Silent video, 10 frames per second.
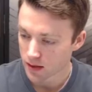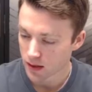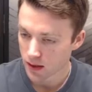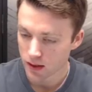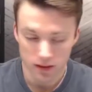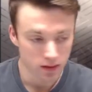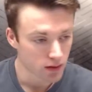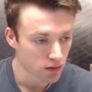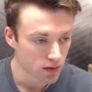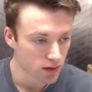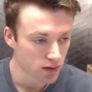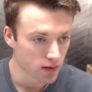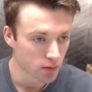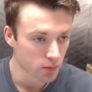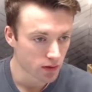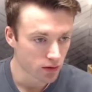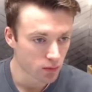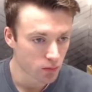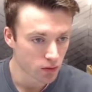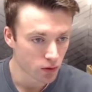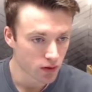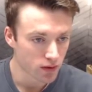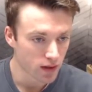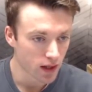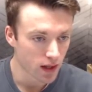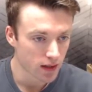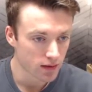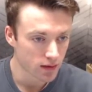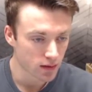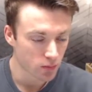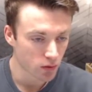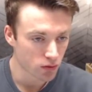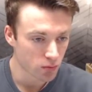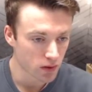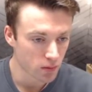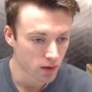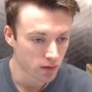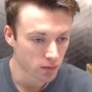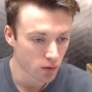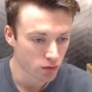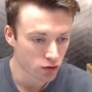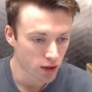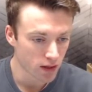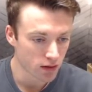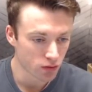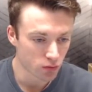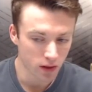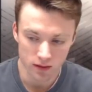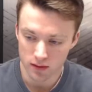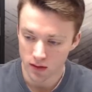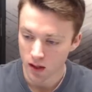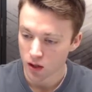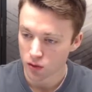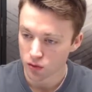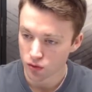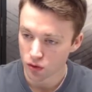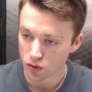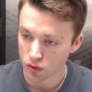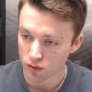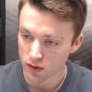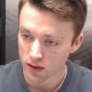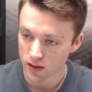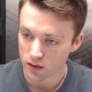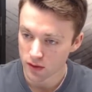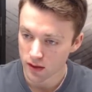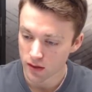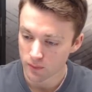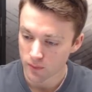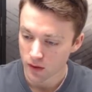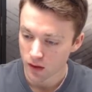It's not so easy in this position, but rook d8 is supposed to be the best move to challenge white's control over the d-file.